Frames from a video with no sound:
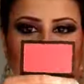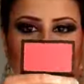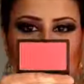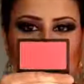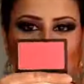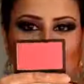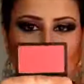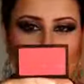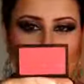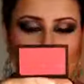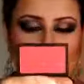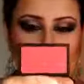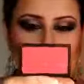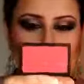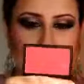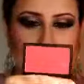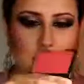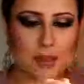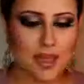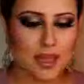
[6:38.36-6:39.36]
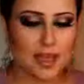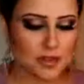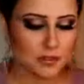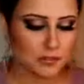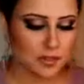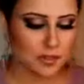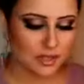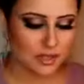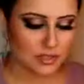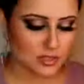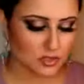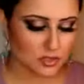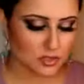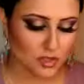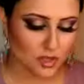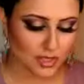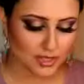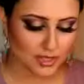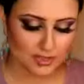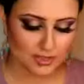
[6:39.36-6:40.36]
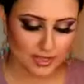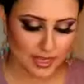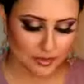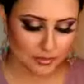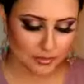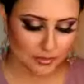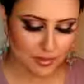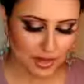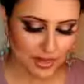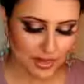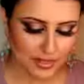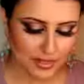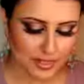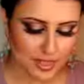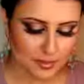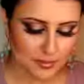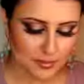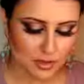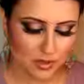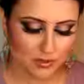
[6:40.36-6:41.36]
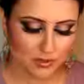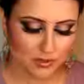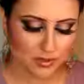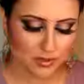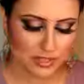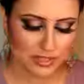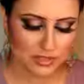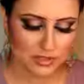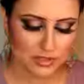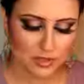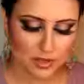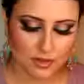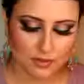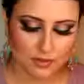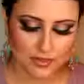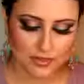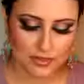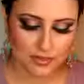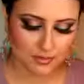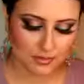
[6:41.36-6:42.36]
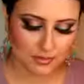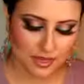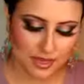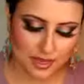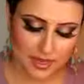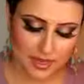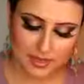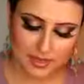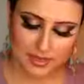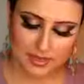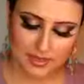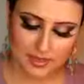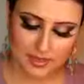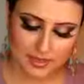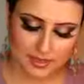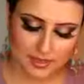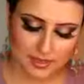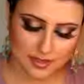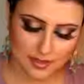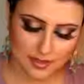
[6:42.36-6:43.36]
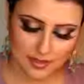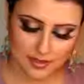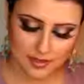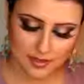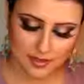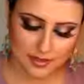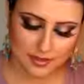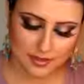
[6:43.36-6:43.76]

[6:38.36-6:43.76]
quite brighter in the pan, but it's not that bright. It comes off really soft and subtle.